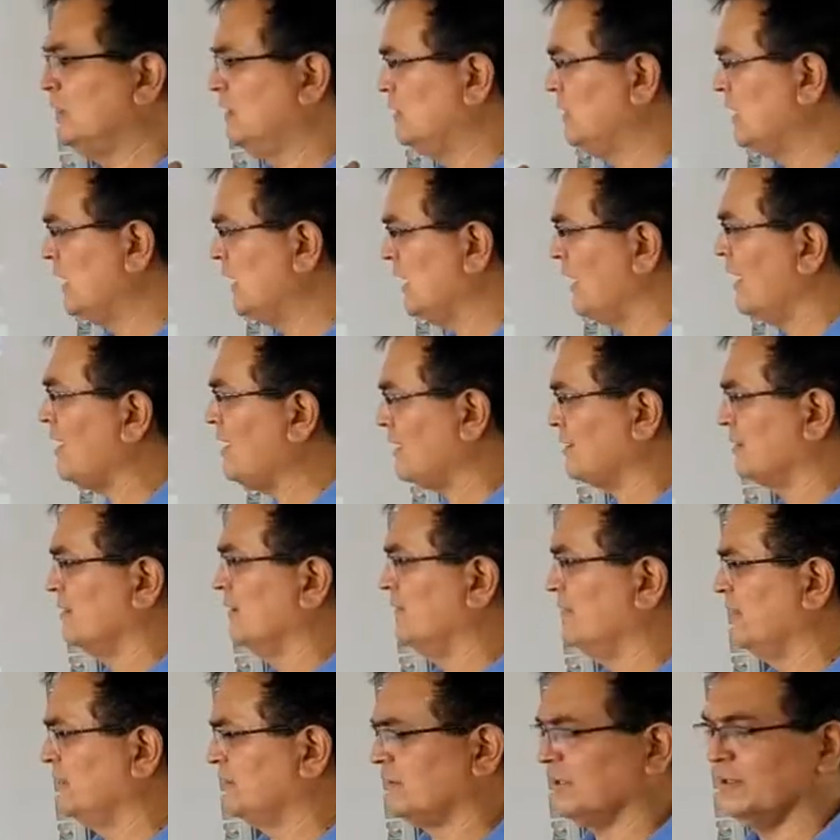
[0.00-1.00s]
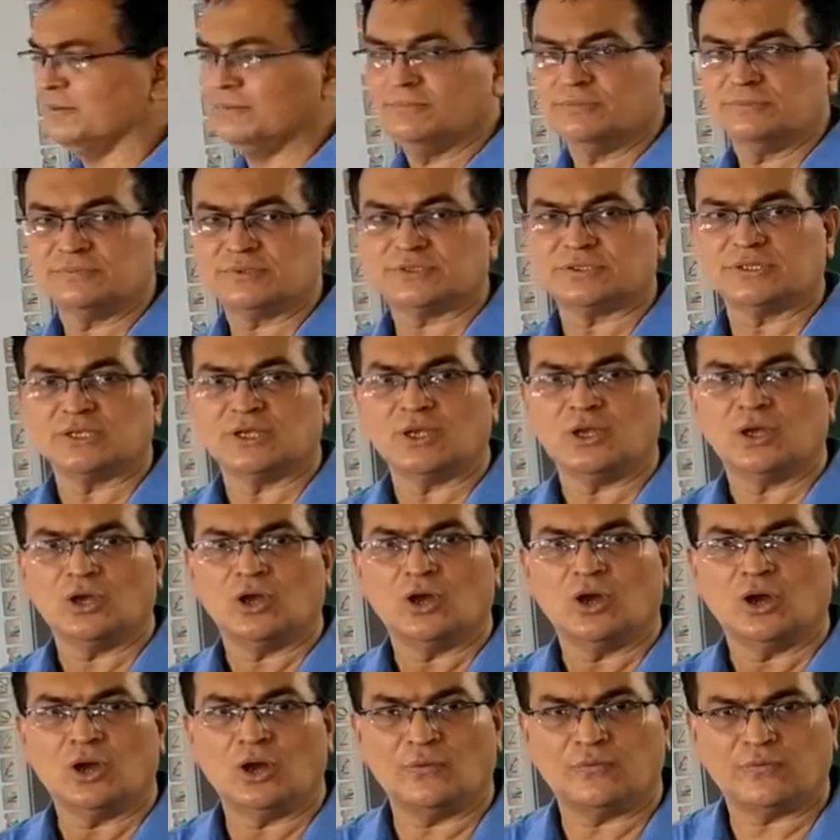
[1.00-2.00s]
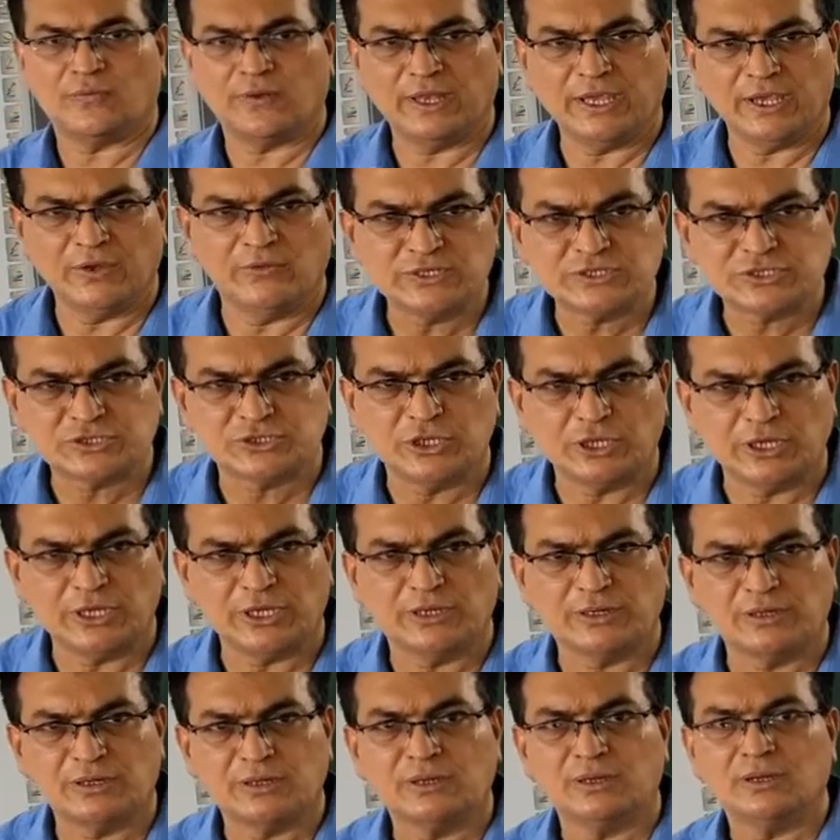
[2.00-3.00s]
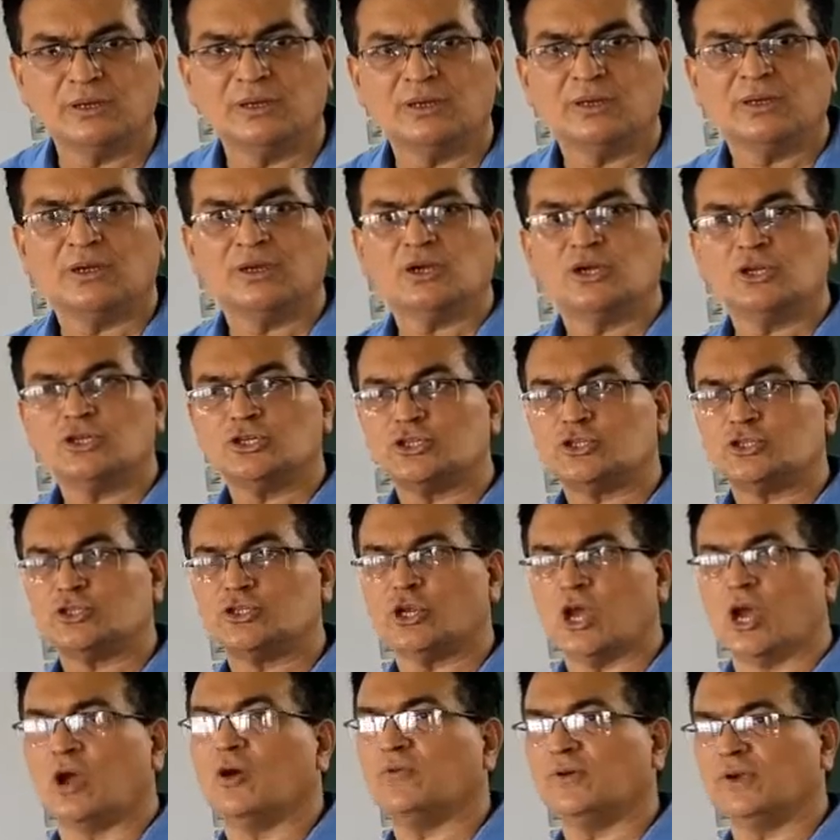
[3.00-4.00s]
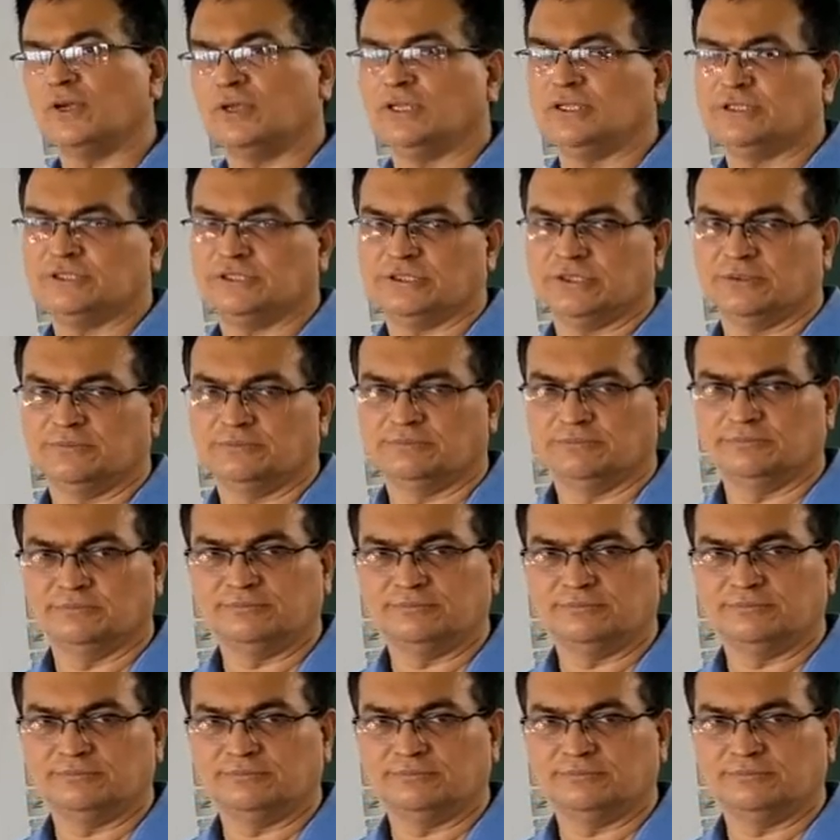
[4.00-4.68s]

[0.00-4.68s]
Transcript: they are the victims of linguistic shamanism.